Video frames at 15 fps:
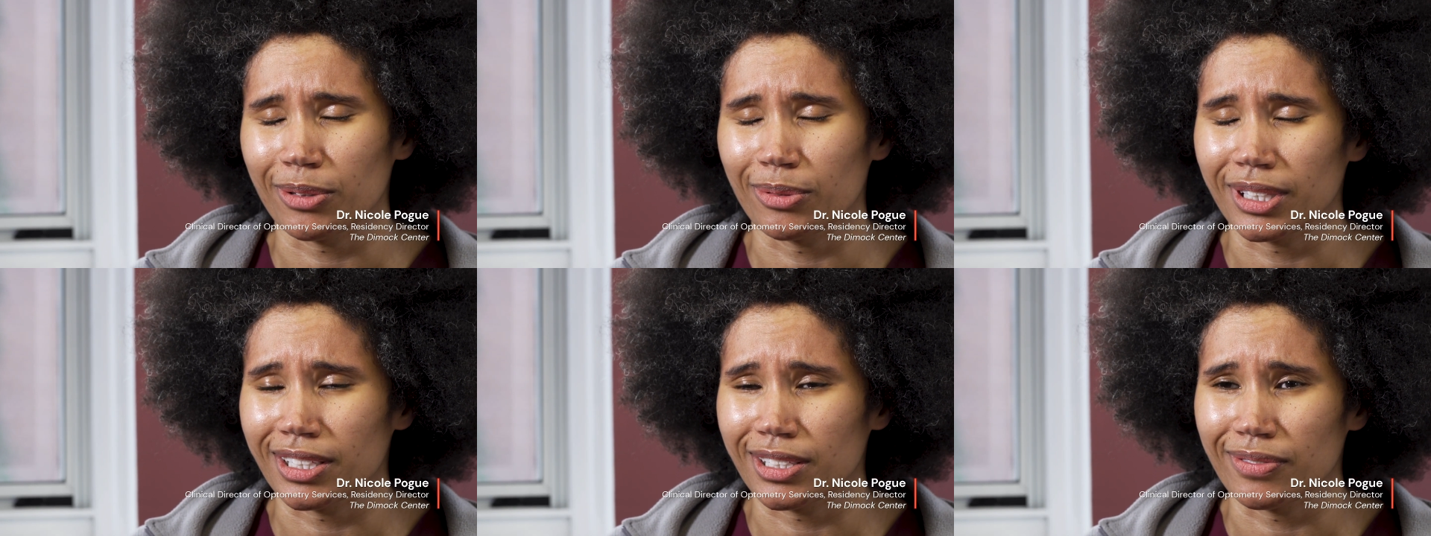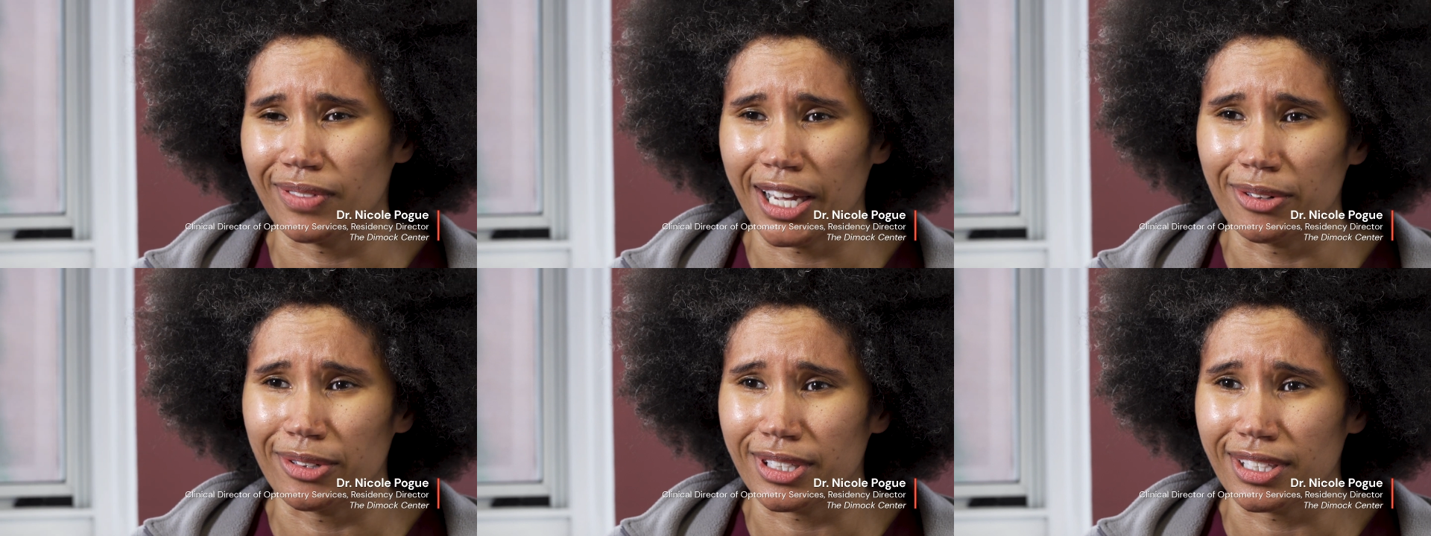what this
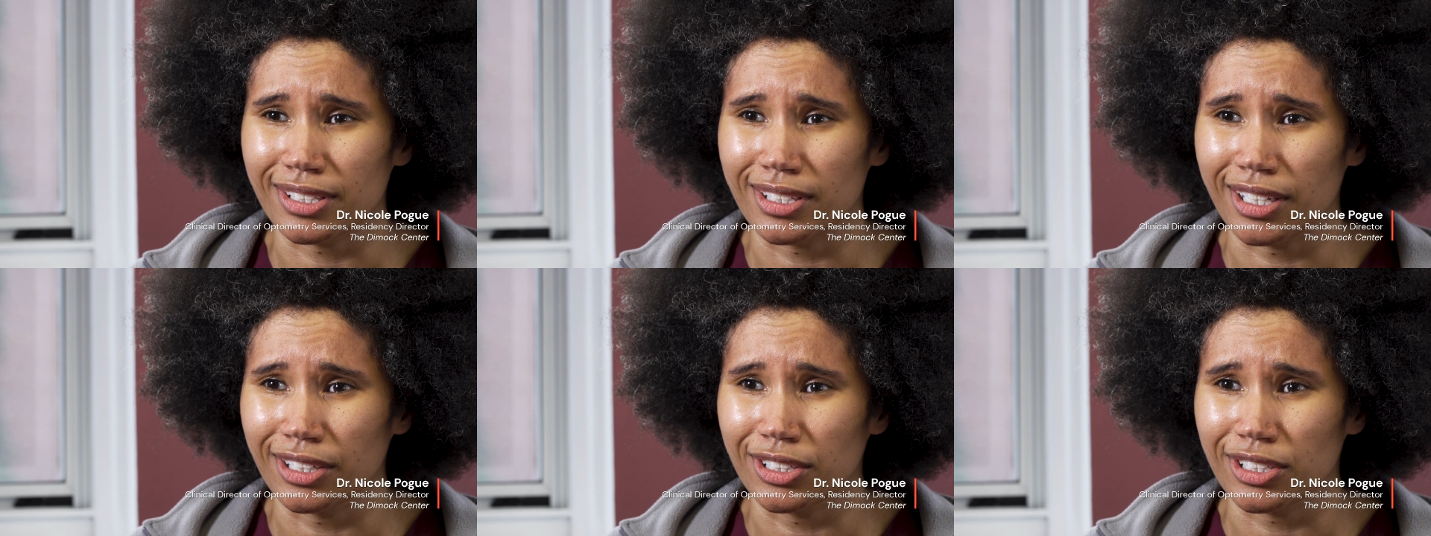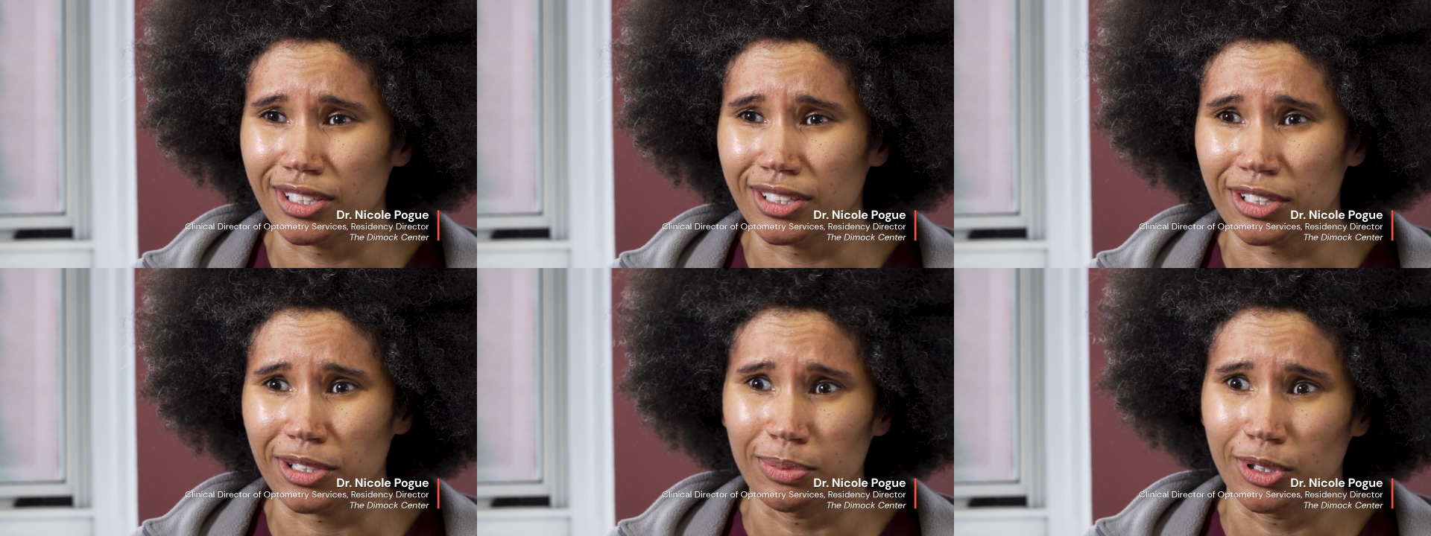virus has done to
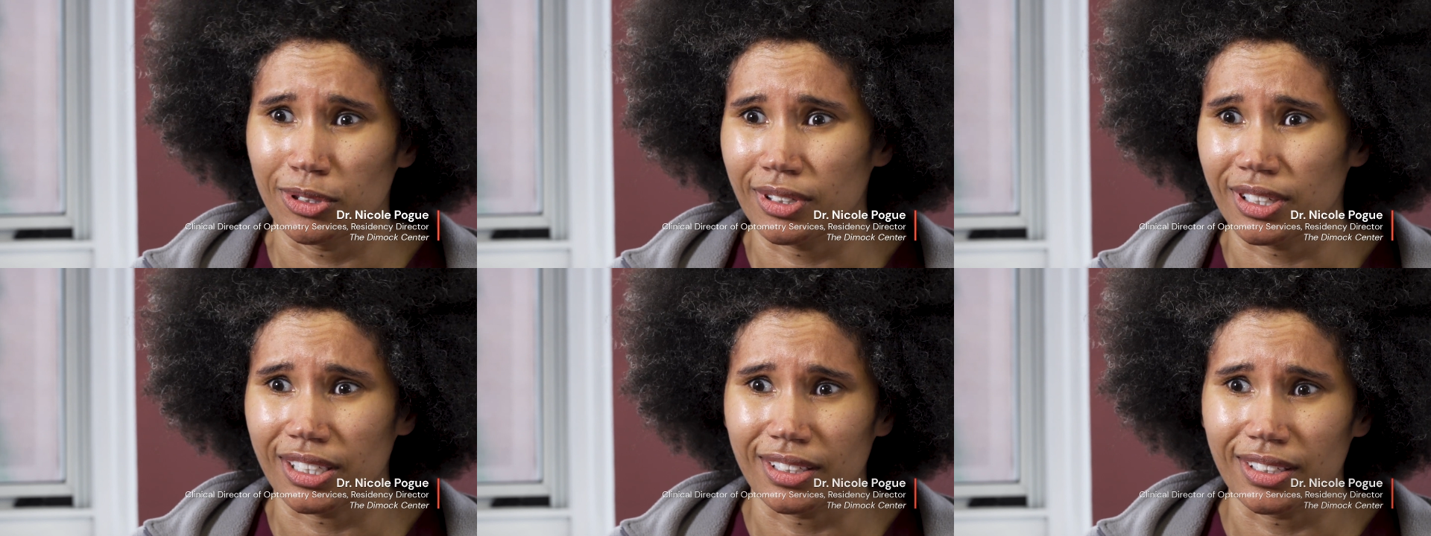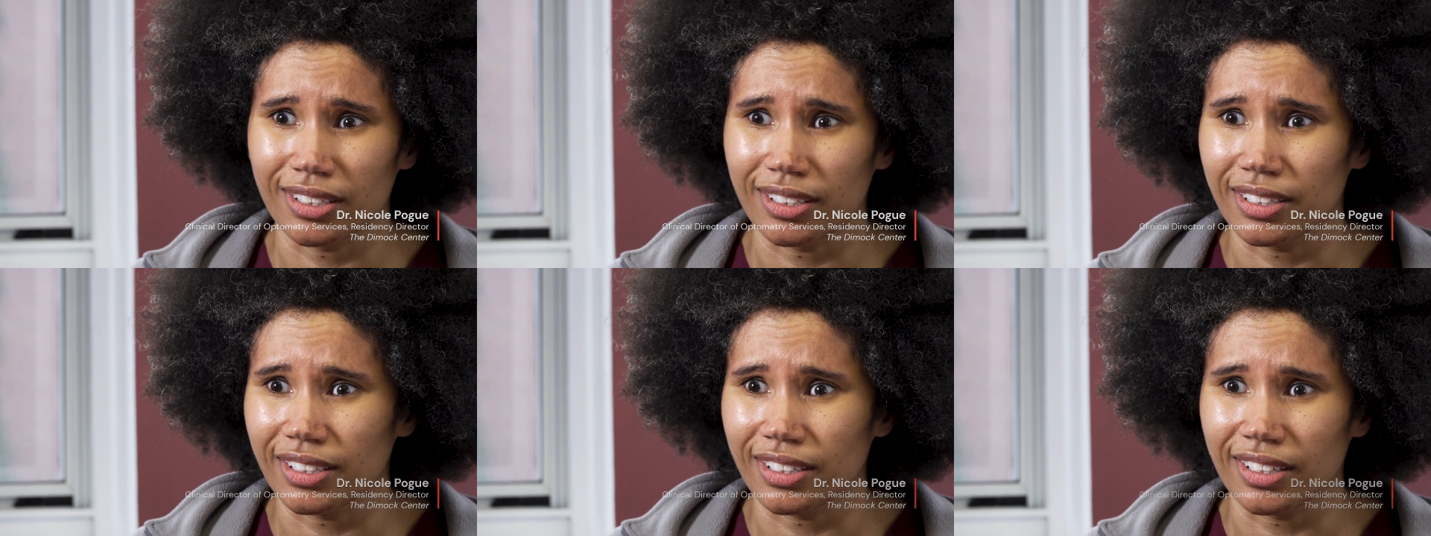the
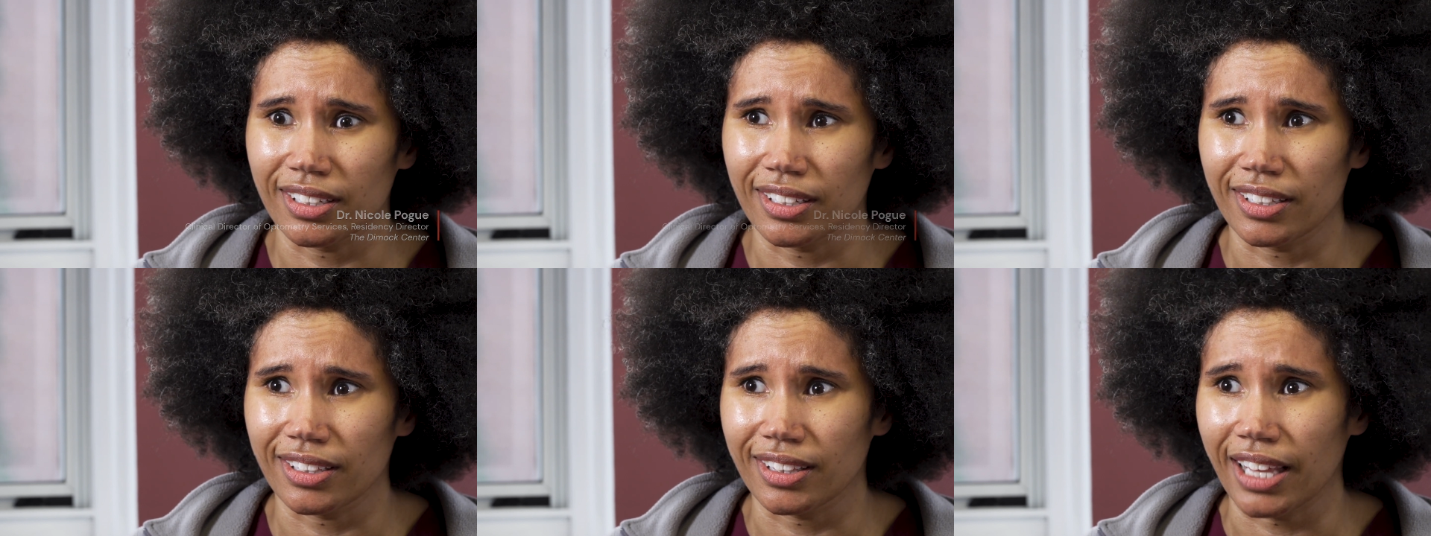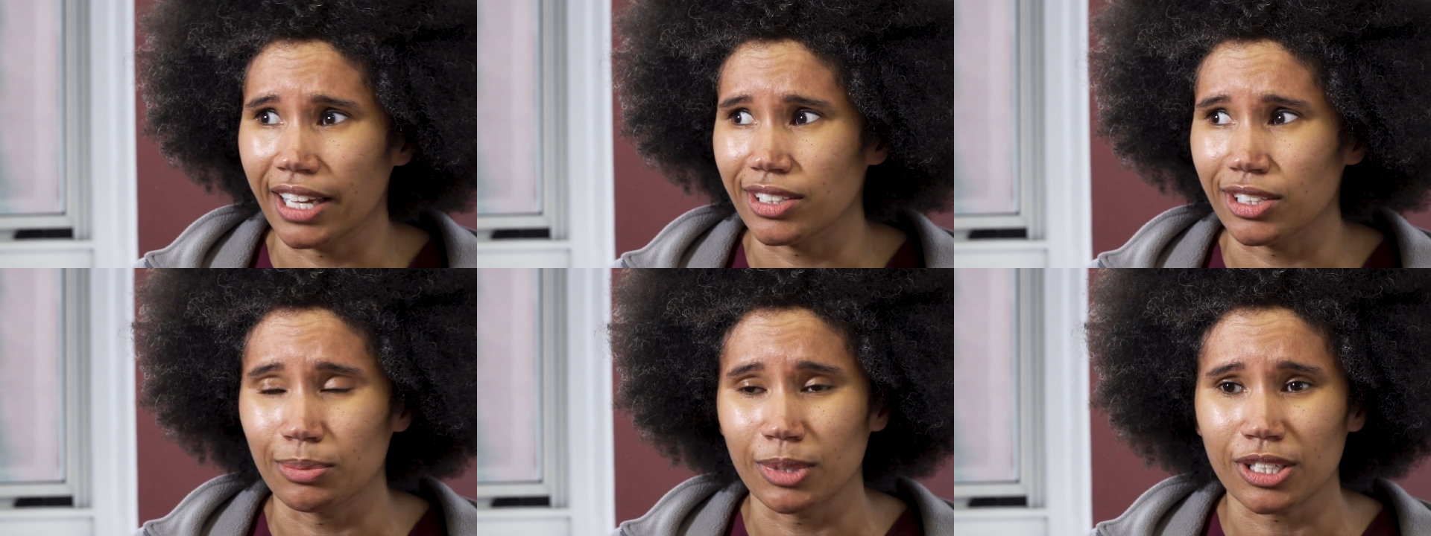community
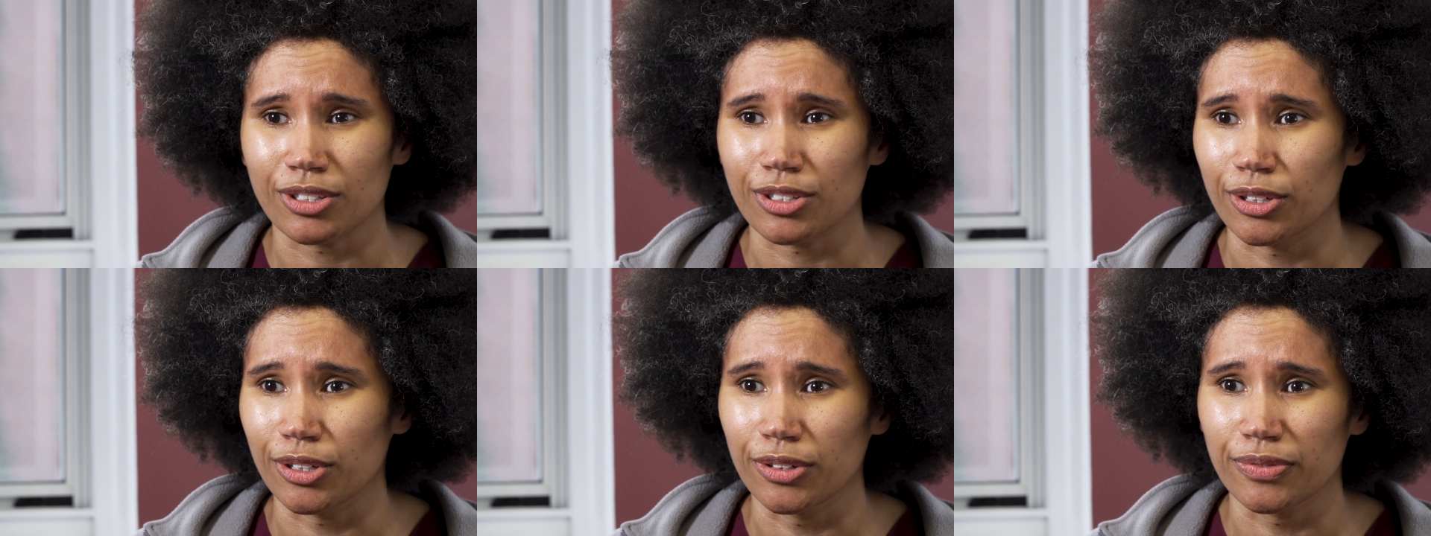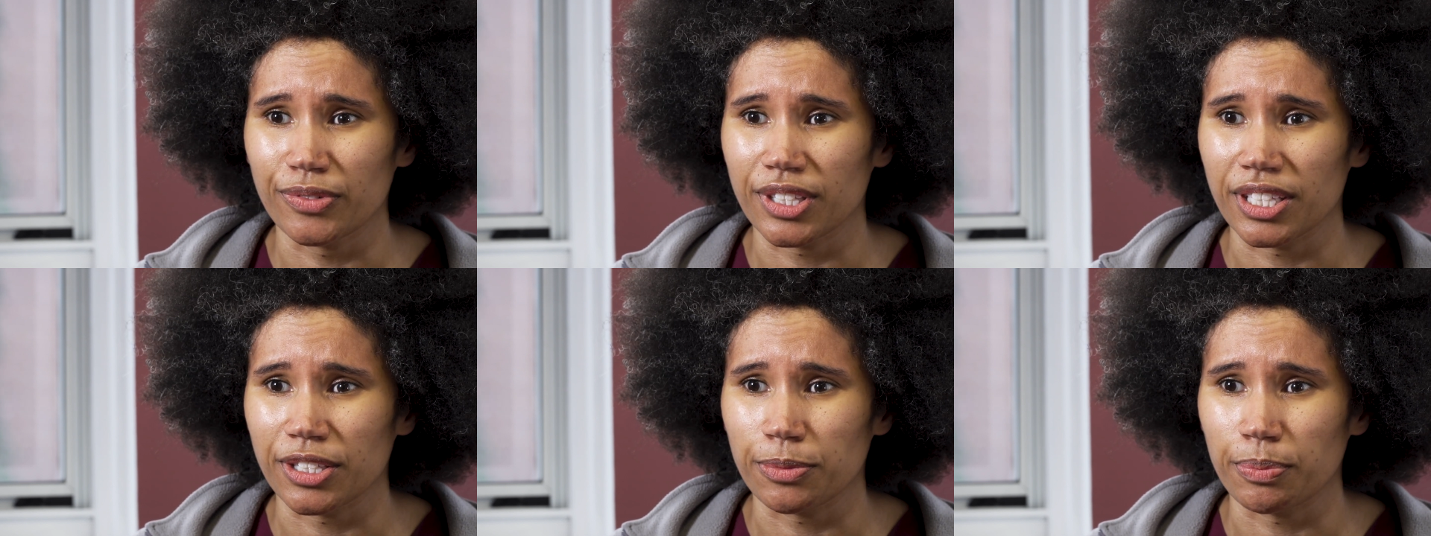that Dimock
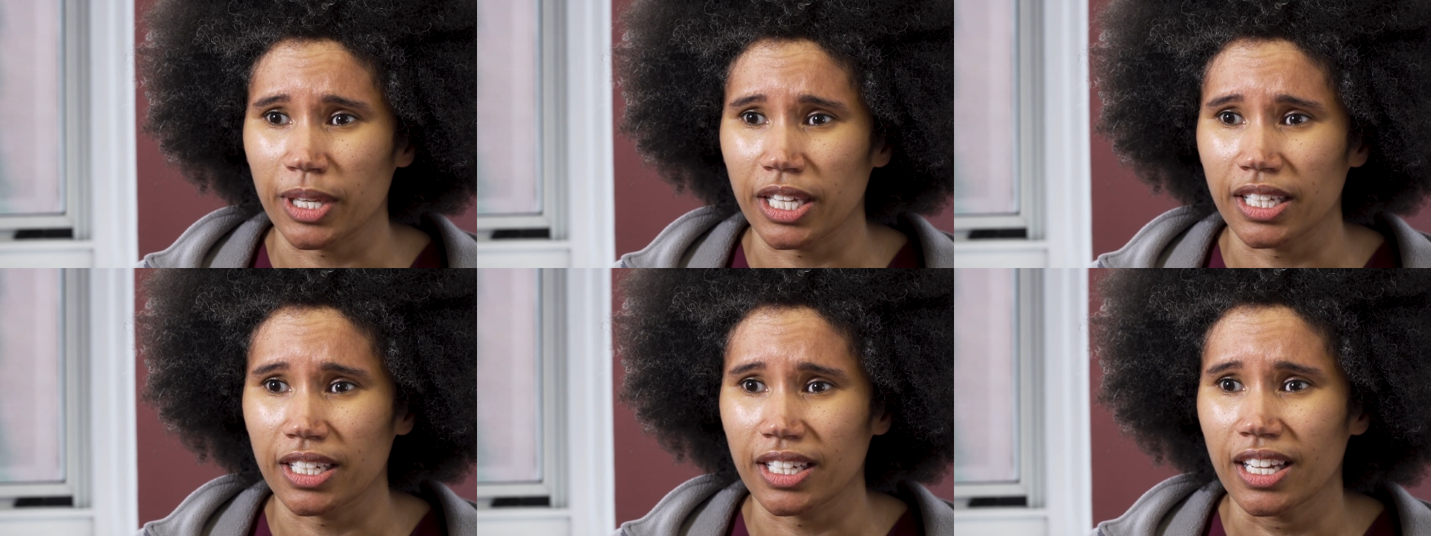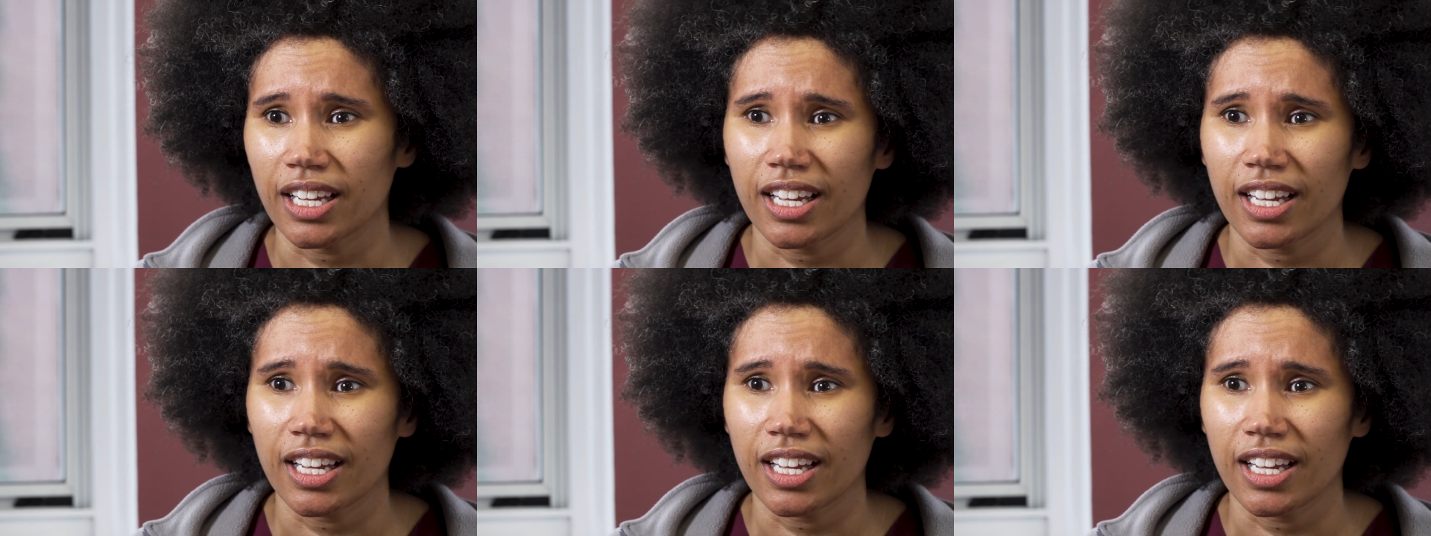serves has been